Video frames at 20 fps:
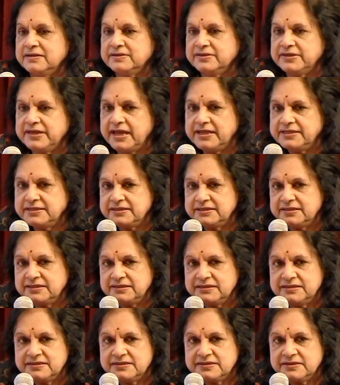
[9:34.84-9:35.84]

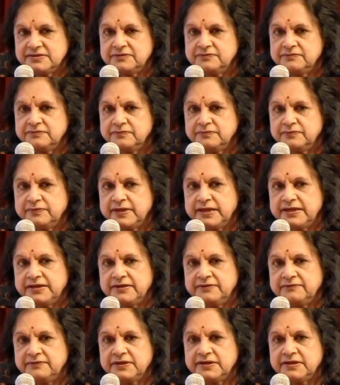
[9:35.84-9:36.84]
Creatinine is a
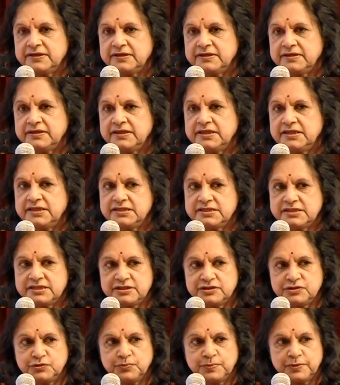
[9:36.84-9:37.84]
very, very
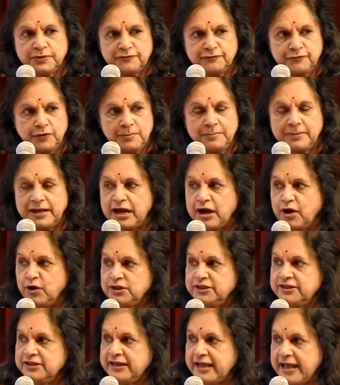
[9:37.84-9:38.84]
easy to perform by all
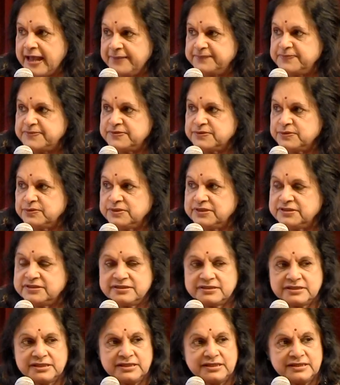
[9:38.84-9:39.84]
the labs, so it
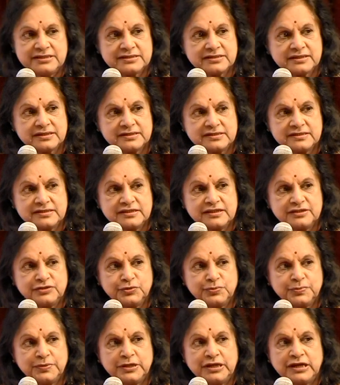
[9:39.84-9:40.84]
still is considered
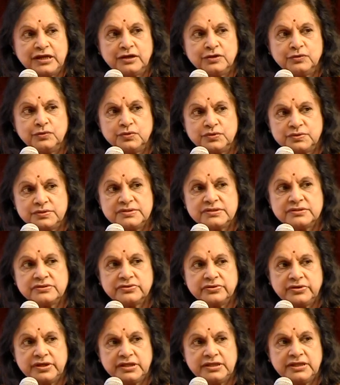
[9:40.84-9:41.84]
to be a good
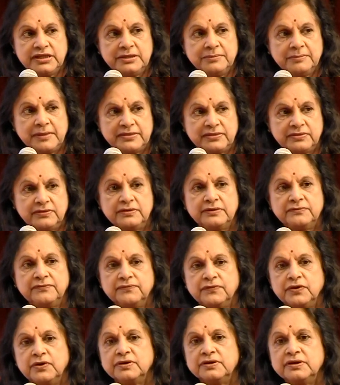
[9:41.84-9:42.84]
screening method
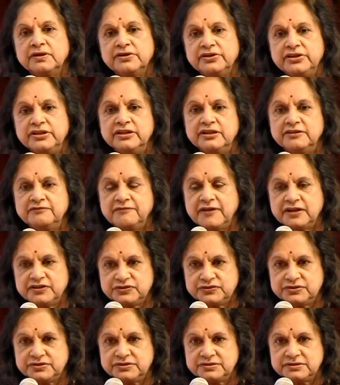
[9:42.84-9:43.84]
for renal
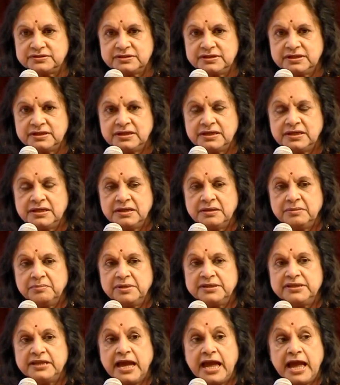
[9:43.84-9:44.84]
functions.
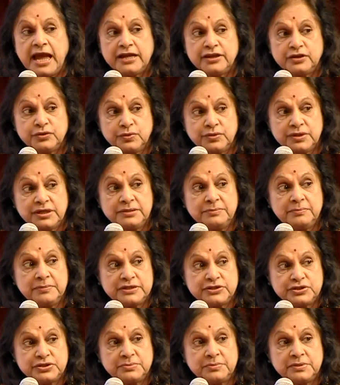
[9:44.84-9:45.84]
But the accurate
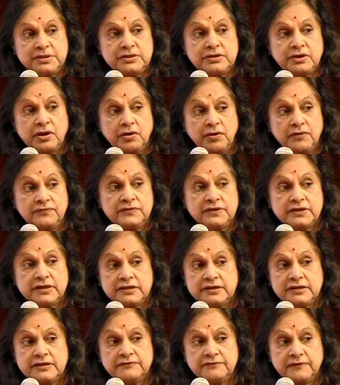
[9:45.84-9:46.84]
measurement of the
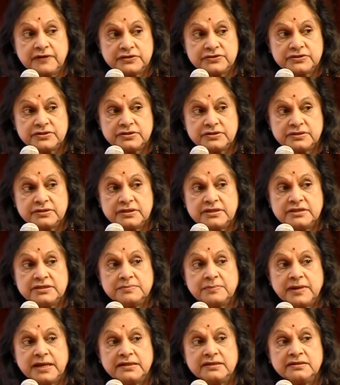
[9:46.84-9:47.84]
kidney function is
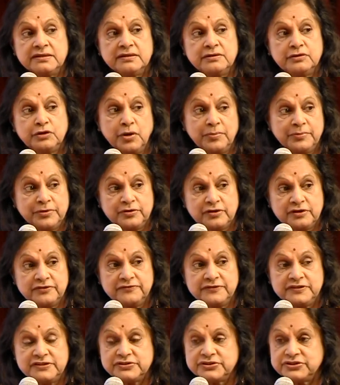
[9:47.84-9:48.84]
by the glomerular
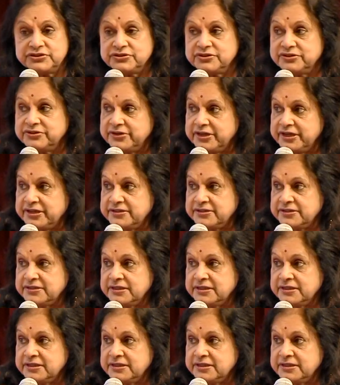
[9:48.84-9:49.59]
filtration rate.